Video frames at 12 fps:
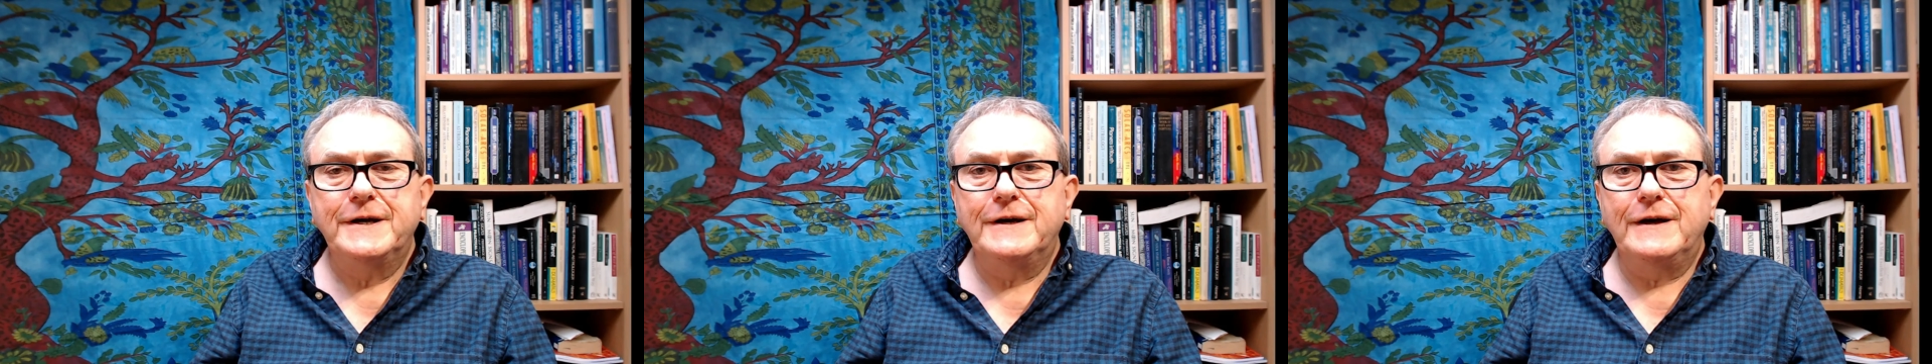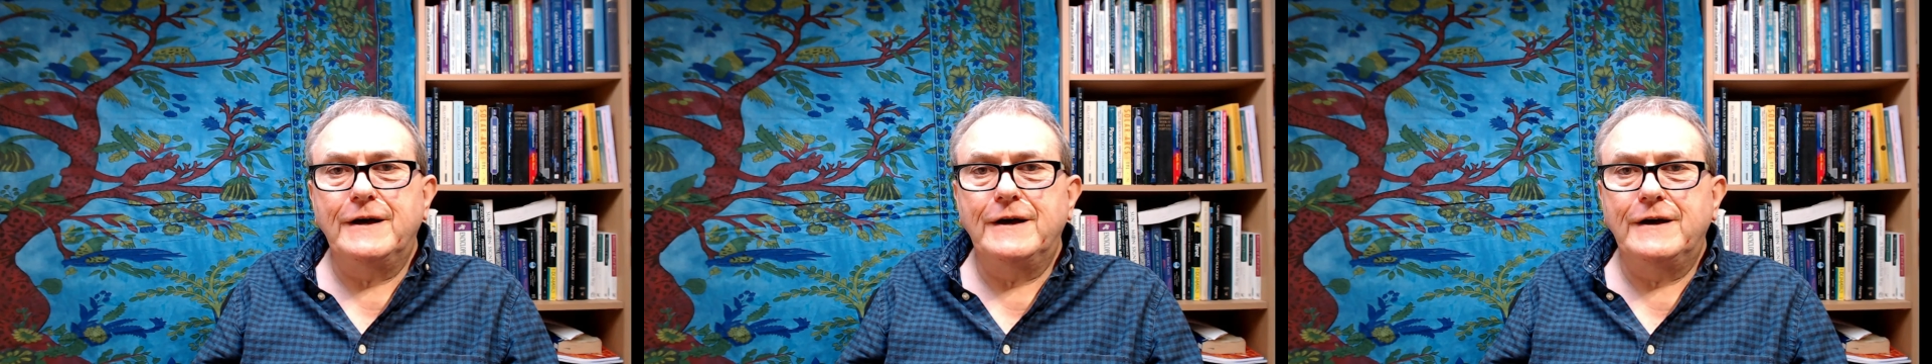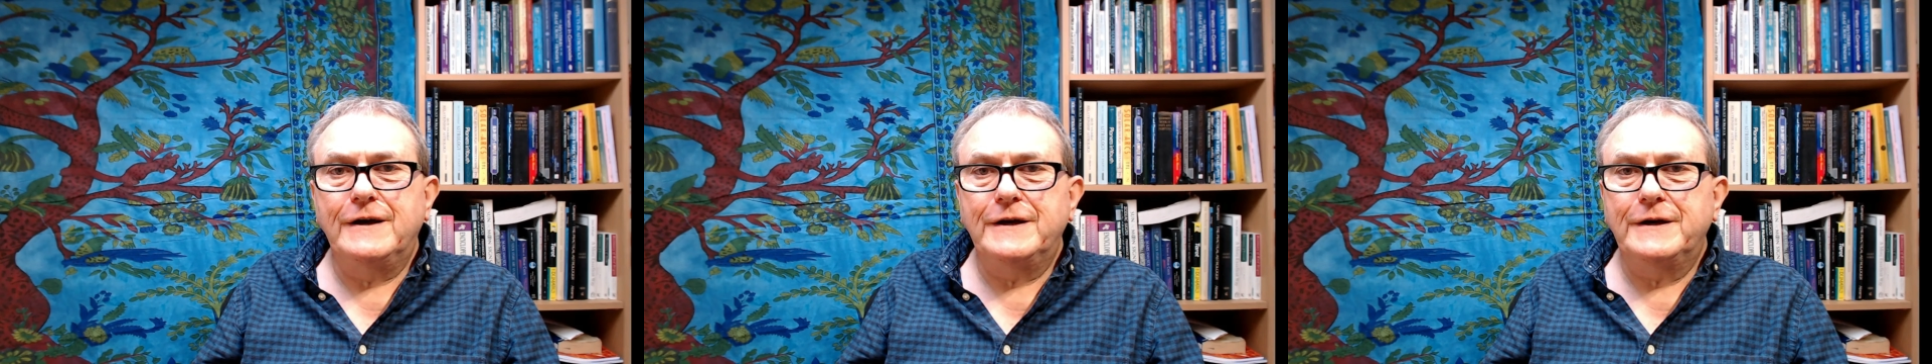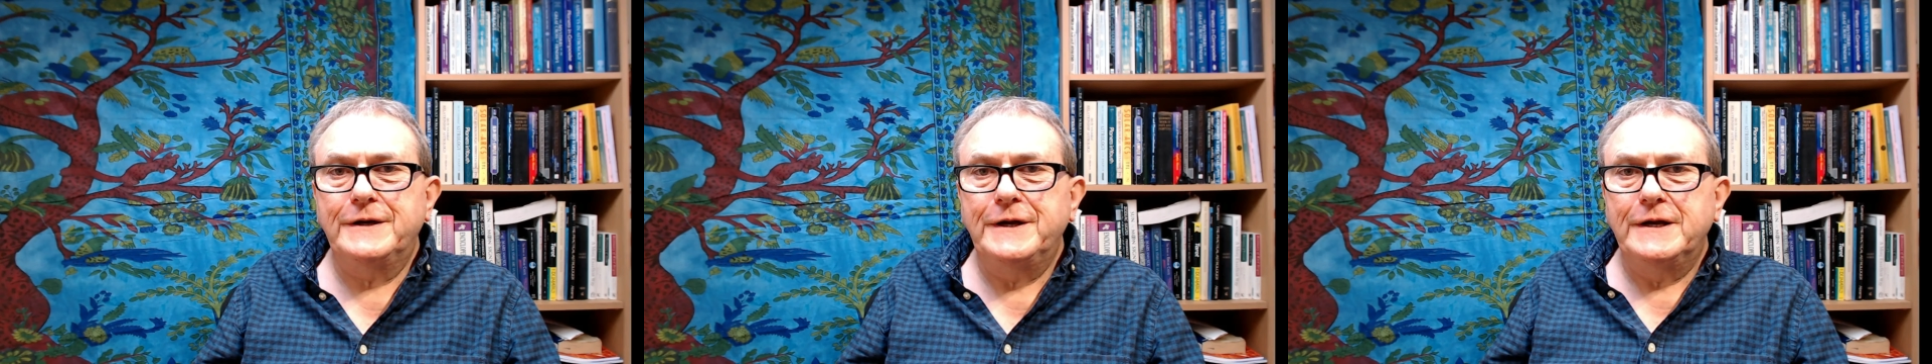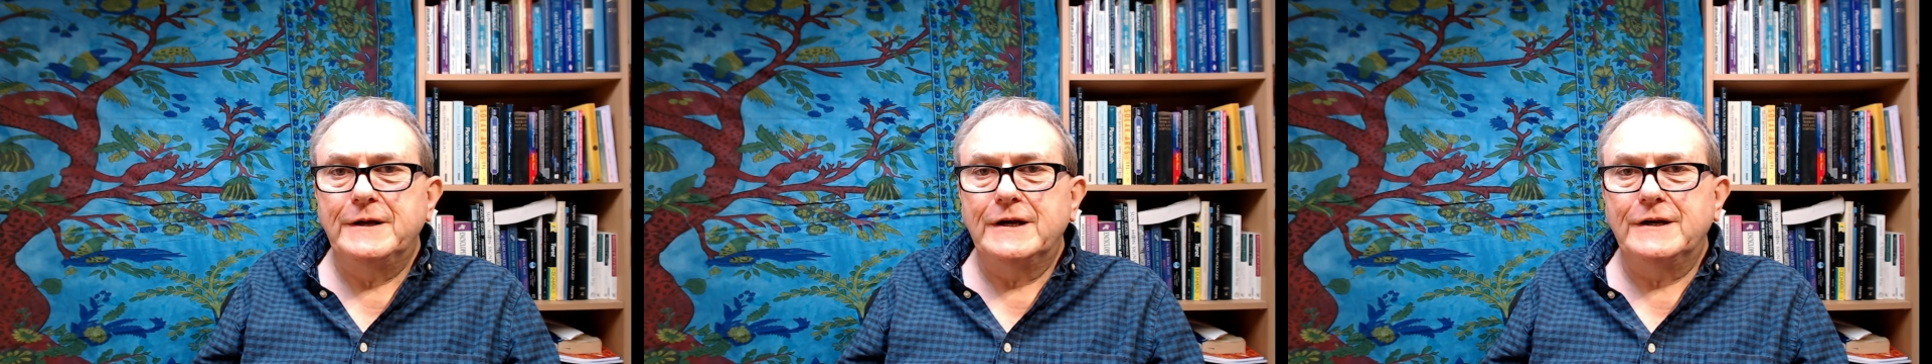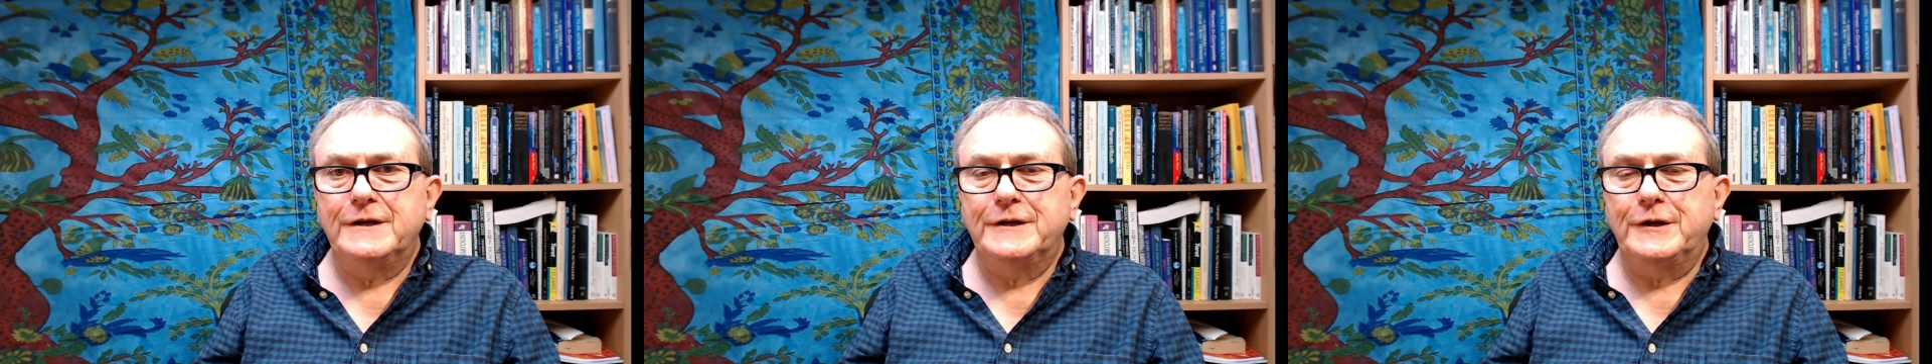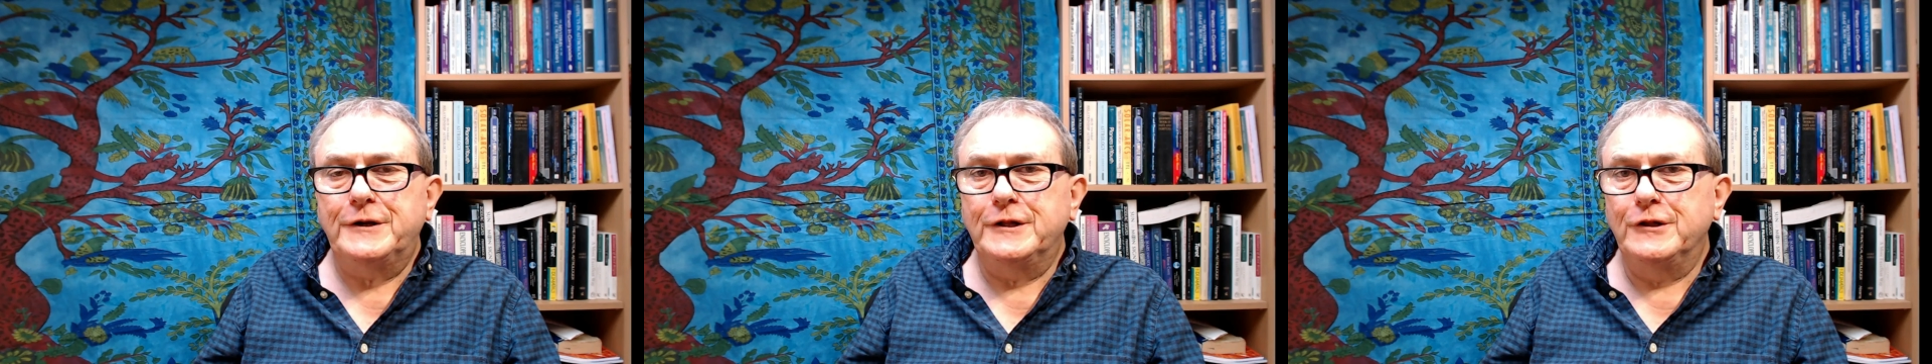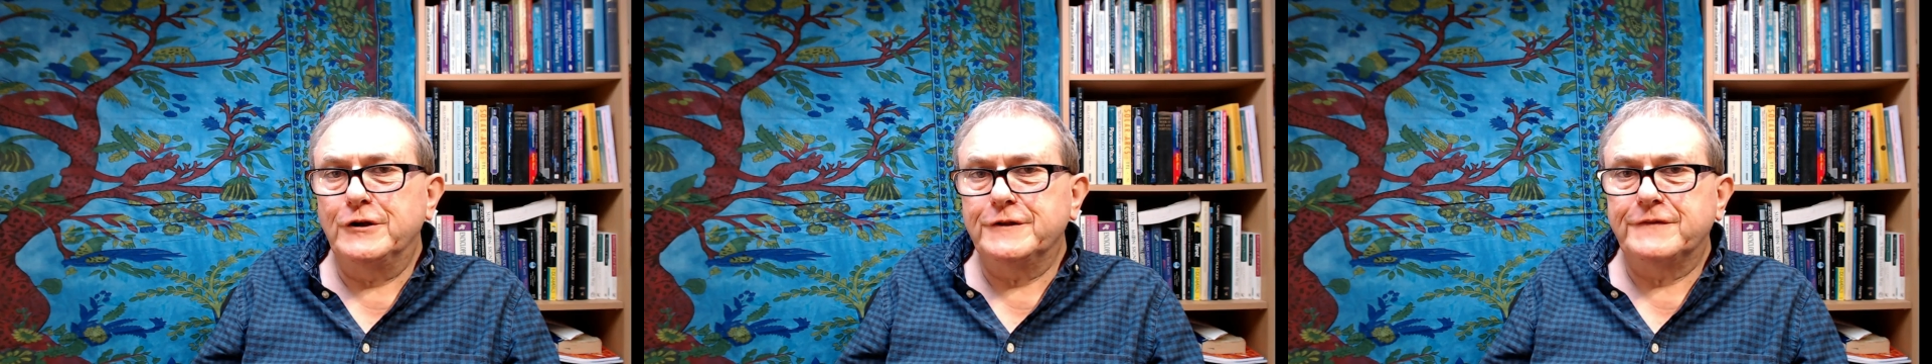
uh, uh, a lot